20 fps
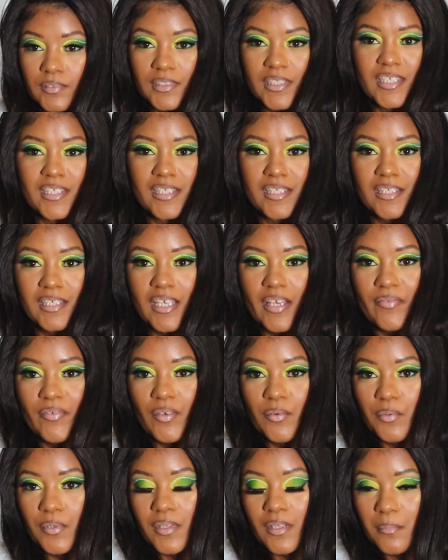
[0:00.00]
this is
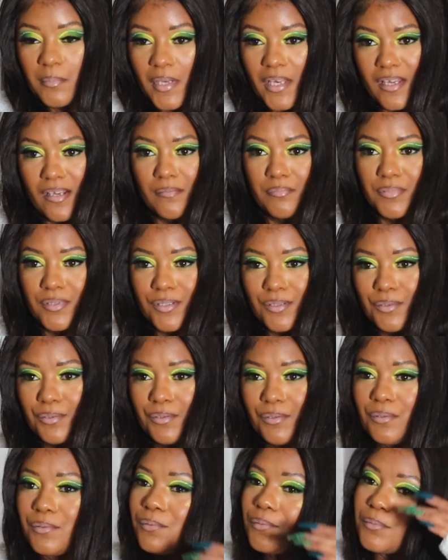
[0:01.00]
giving with the makeup
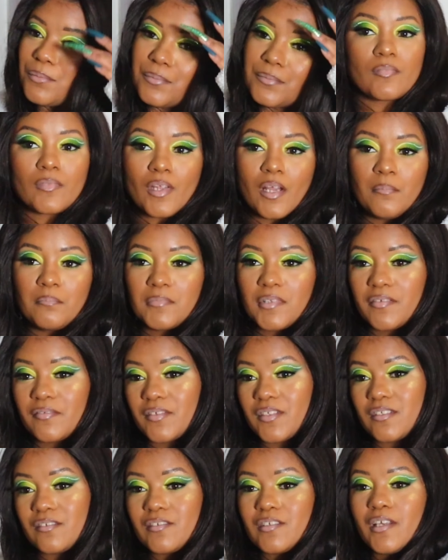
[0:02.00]
too. I'm loving
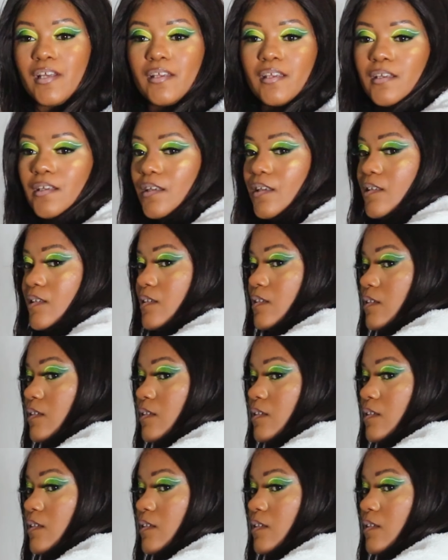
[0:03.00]
this jacket.